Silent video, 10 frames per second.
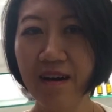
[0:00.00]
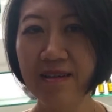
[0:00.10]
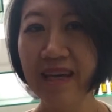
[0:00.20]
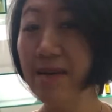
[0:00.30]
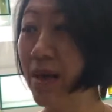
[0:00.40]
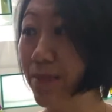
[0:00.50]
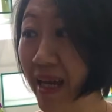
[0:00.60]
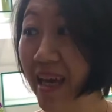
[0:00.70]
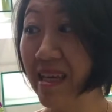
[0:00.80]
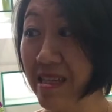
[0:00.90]
stay at my
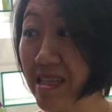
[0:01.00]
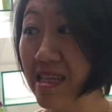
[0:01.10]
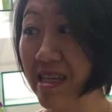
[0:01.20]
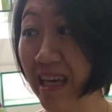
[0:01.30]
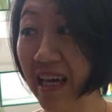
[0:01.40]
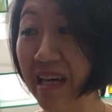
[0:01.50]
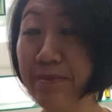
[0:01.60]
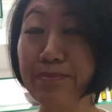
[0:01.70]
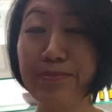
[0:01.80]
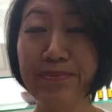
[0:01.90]
place? Mm -hmm. Yeah,
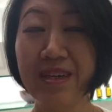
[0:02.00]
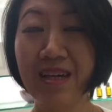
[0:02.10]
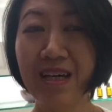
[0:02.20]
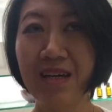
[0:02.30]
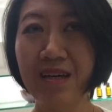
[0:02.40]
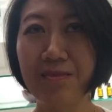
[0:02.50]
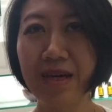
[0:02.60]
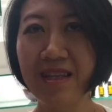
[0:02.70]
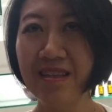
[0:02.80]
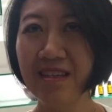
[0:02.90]
mm -hmm. uh,
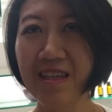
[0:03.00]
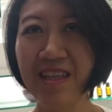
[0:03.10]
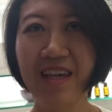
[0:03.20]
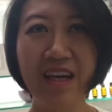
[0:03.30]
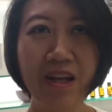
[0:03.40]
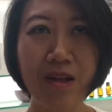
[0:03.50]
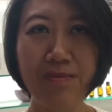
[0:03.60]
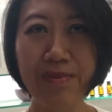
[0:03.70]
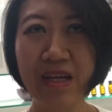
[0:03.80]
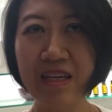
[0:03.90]
but that didn't help
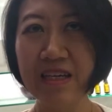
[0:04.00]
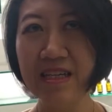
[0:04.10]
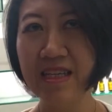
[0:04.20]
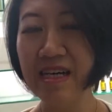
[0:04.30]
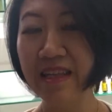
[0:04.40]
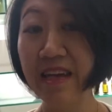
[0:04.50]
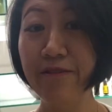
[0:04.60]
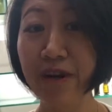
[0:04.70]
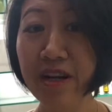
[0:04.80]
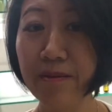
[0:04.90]
because uh, that
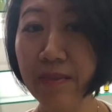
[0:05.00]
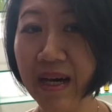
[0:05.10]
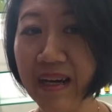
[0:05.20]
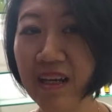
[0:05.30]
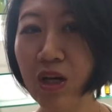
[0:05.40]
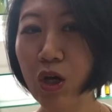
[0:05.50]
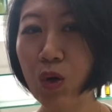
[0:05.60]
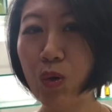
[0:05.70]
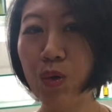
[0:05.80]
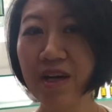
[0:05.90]
friend of mine
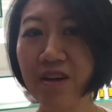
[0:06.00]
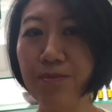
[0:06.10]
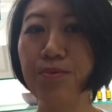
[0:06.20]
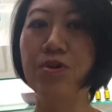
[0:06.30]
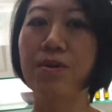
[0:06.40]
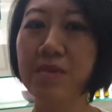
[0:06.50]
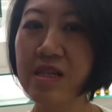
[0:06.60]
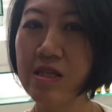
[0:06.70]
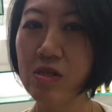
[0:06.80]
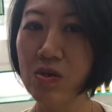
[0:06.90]
who kind of
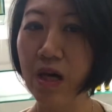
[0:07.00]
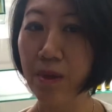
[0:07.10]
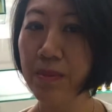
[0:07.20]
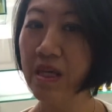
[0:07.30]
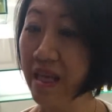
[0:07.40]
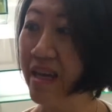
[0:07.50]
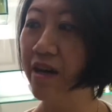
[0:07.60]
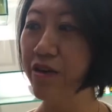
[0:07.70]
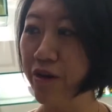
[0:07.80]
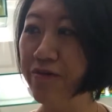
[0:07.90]
promised to help me get
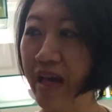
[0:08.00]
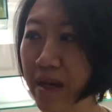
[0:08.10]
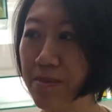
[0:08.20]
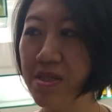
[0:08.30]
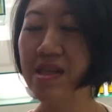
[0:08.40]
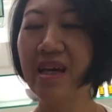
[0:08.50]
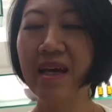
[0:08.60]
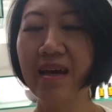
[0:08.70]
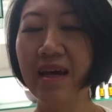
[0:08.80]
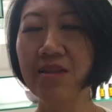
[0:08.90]
out of debts,
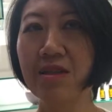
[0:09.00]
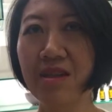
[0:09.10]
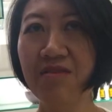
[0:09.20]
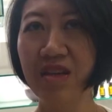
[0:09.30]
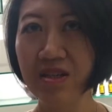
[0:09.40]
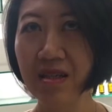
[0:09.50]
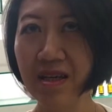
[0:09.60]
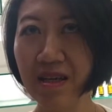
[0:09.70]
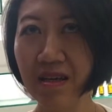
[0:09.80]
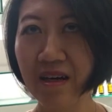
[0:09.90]
mm -hmm. actually
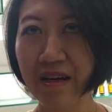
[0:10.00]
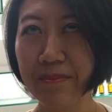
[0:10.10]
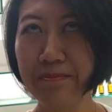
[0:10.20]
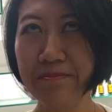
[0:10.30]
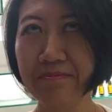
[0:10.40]
eventually um,